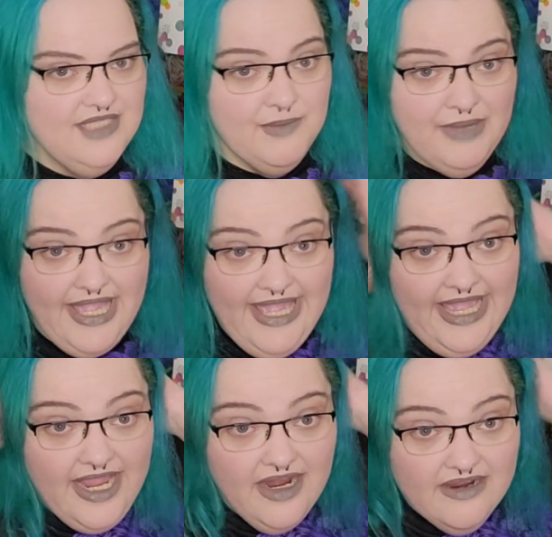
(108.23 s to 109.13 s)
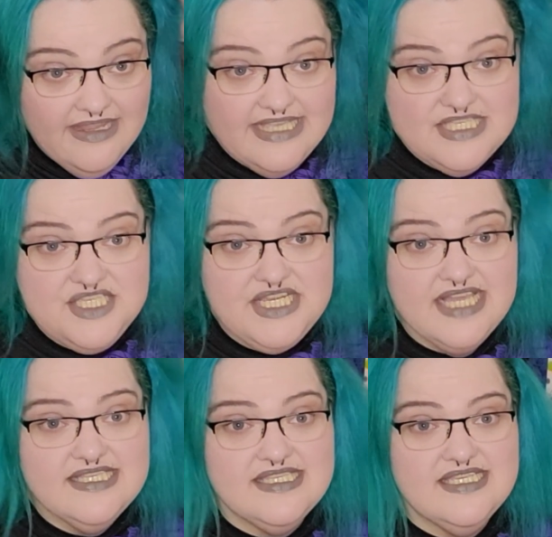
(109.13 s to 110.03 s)
My hair is
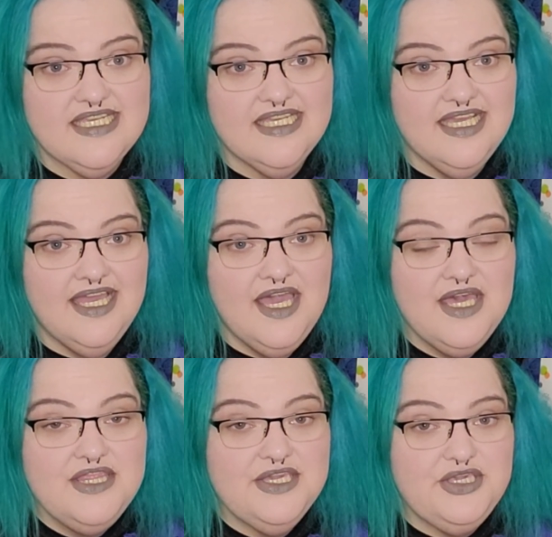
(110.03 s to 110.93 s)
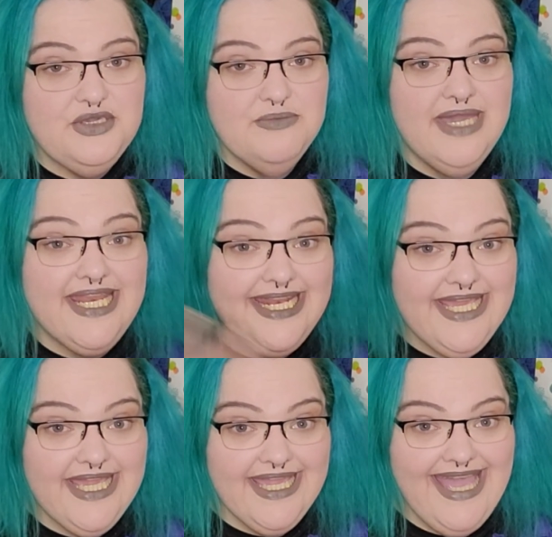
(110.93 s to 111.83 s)
just, the
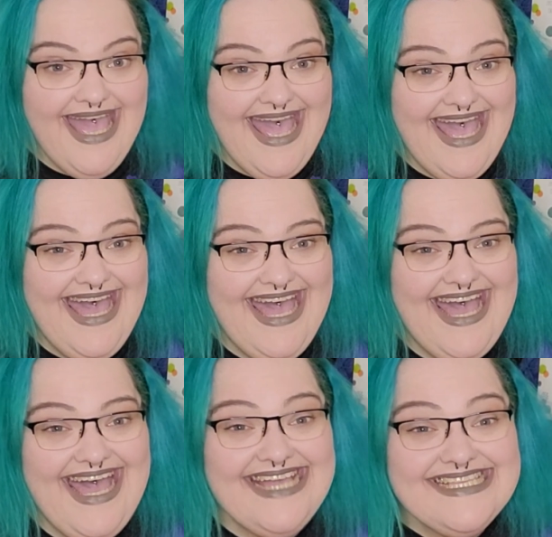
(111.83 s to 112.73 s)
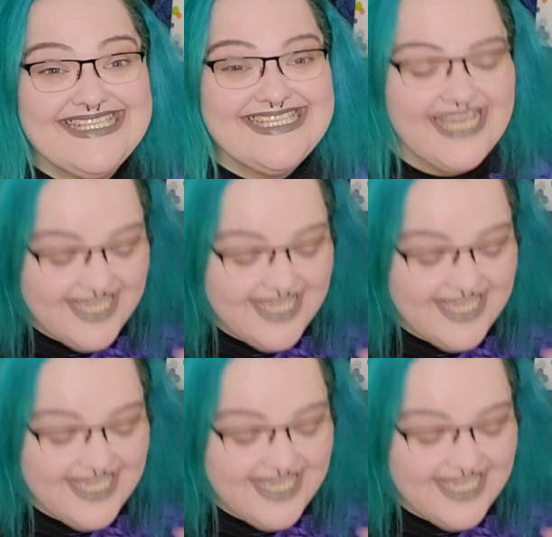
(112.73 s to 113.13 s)
humidity has